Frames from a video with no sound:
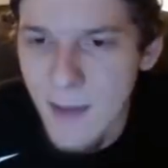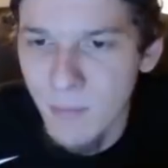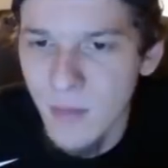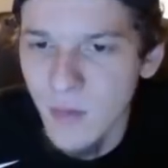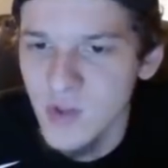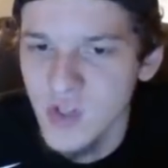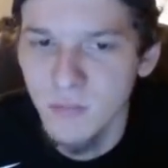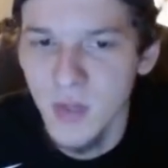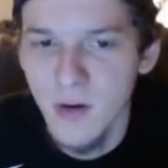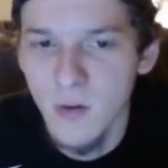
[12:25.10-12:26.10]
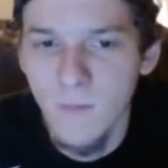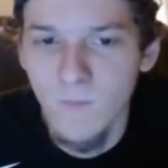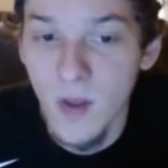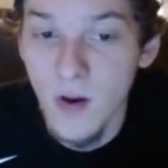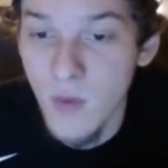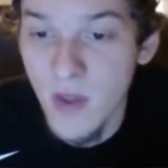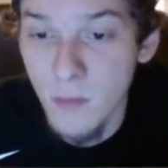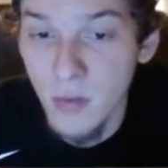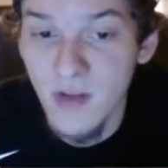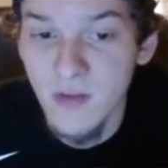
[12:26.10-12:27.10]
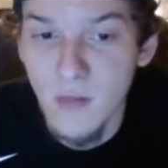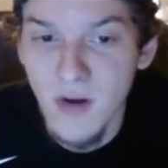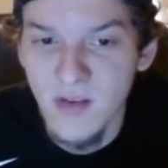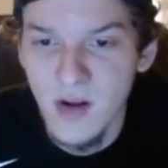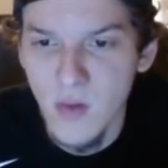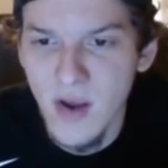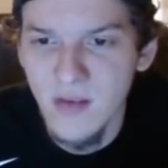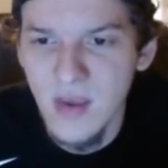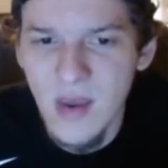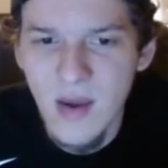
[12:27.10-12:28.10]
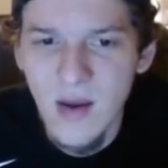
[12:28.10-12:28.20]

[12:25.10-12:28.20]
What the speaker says: I probably would just rather play Tomas Satoransky.